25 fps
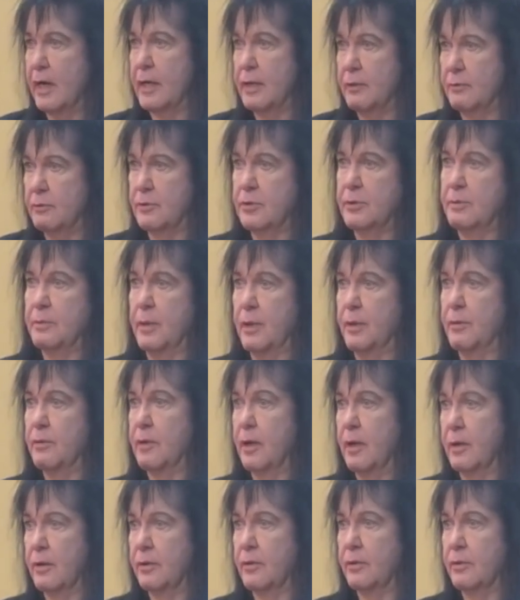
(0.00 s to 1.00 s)
it was a better
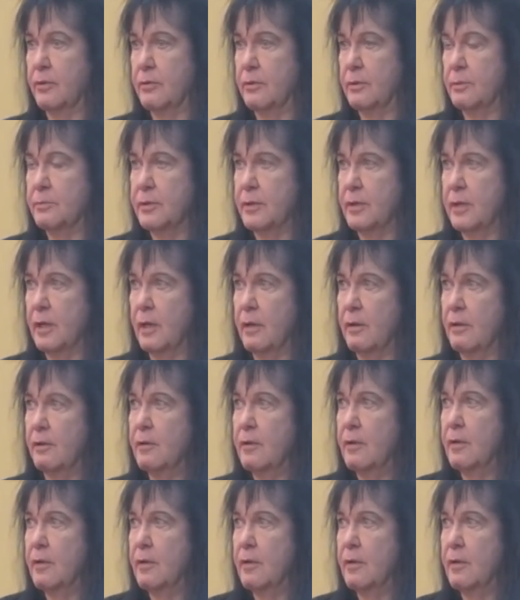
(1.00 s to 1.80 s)
record than Crimson Idol.